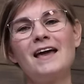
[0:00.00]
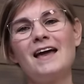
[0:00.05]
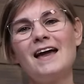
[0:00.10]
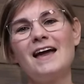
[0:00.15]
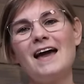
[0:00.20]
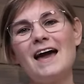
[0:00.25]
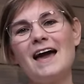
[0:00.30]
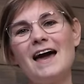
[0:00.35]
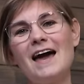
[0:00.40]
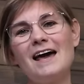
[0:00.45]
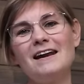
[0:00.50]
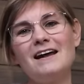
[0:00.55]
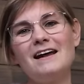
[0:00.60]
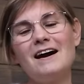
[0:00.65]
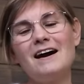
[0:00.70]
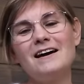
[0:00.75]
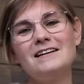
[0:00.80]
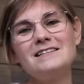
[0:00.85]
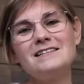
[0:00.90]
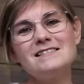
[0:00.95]
And
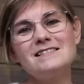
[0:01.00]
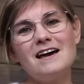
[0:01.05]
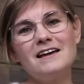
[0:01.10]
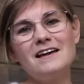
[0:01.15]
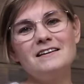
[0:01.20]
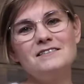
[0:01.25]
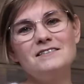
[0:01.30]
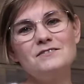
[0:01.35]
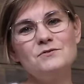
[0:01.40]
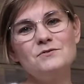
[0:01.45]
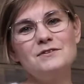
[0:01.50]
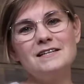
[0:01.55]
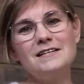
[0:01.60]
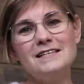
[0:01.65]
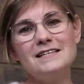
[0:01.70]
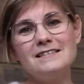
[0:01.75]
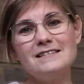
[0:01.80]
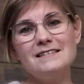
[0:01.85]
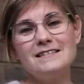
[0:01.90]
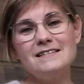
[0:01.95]
I decided to
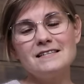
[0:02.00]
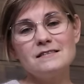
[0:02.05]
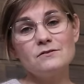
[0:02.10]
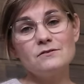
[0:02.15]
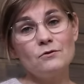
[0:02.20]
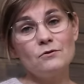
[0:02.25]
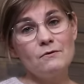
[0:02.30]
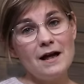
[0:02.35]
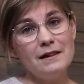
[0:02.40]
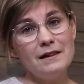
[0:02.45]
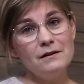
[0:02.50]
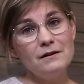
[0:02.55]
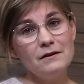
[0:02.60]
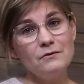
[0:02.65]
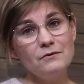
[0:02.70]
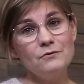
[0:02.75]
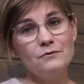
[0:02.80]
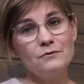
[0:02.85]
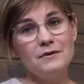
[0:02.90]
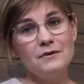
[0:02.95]
knit the Sorrel
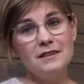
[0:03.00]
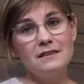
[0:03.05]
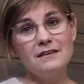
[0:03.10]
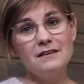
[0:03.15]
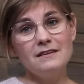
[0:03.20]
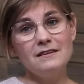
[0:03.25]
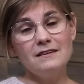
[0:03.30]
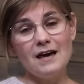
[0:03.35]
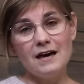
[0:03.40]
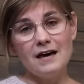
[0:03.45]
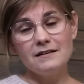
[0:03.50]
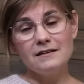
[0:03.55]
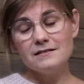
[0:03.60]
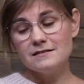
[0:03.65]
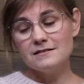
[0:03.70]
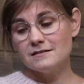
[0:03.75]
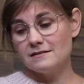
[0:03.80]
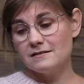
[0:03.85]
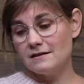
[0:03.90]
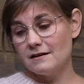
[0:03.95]
with
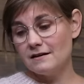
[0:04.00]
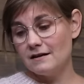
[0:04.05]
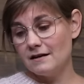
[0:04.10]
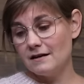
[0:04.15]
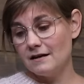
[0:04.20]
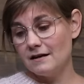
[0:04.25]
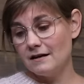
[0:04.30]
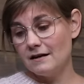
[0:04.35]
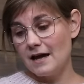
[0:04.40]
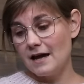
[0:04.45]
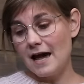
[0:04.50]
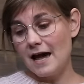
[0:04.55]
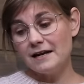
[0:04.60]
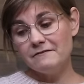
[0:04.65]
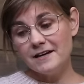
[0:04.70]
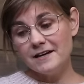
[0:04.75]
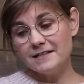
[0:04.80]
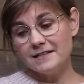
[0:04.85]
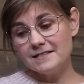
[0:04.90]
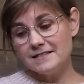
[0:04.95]
that
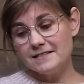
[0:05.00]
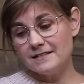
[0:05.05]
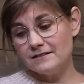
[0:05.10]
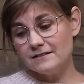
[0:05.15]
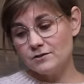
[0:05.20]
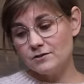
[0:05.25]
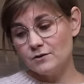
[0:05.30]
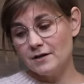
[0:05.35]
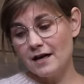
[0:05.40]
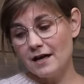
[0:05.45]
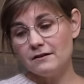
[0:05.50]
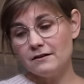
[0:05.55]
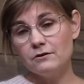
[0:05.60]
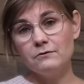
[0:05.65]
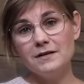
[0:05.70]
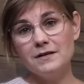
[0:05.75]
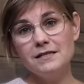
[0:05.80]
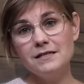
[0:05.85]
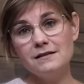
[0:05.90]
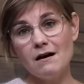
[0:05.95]
advent, together
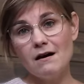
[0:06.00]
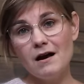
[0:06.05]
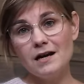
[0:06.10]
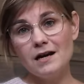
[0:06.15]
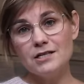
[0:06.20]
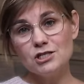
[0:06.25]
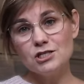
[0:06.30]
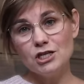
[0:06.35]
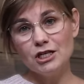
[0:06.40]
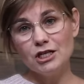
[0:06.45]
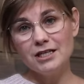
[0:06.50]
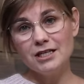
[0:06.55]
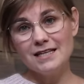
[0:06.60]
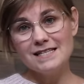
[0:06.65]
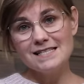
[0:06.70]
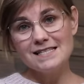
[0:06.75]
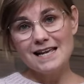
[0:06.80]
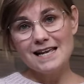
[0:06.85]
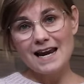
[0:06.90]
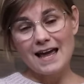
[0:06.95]
with Dahlia Tinkit
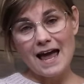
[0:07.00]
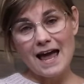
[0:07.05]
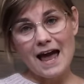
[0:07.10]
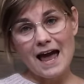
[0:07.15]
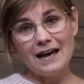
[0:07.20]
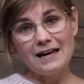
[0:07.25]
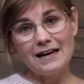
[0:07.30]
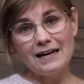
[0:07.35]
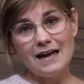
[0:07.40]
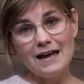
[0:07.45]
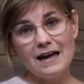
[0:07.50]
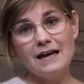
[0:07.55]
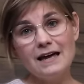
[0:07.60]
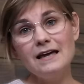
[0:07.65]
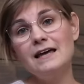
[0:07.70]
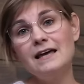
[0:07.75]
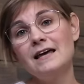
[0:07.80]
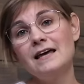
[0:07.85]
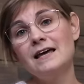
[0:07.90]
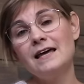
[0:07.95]
Silk Erle
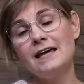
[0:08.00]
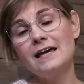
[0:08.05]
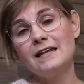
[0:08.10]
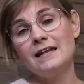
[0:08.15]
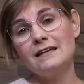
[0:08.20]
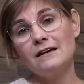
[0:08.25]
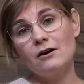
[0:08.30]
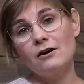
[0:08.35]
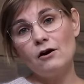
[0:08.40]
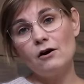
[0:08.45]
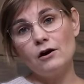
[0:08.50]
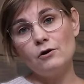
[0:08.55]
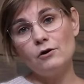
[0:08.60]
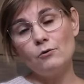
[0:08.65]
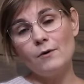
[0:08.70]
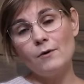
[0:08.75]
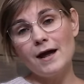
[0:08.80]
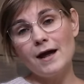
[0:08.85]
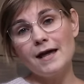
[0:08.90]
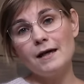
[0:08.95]
in the
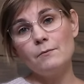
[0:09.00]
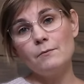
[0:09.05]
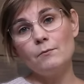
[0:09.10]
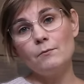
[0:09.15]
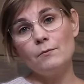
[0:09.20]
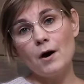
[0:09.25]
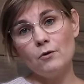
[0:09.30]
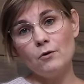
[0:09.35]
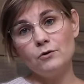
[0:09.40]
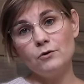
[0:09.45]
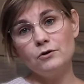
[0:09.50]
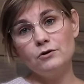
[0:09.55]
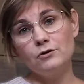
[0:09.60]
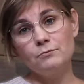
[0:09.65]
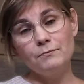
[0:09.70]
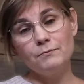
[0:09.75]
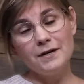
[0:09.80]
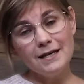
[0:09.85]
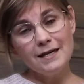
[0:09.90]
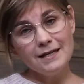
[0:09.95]
colorway Powdered
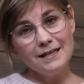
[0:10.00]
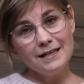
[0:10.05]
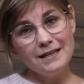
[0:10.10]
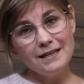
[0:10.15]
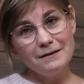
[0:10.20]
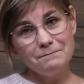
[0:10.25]
Pink.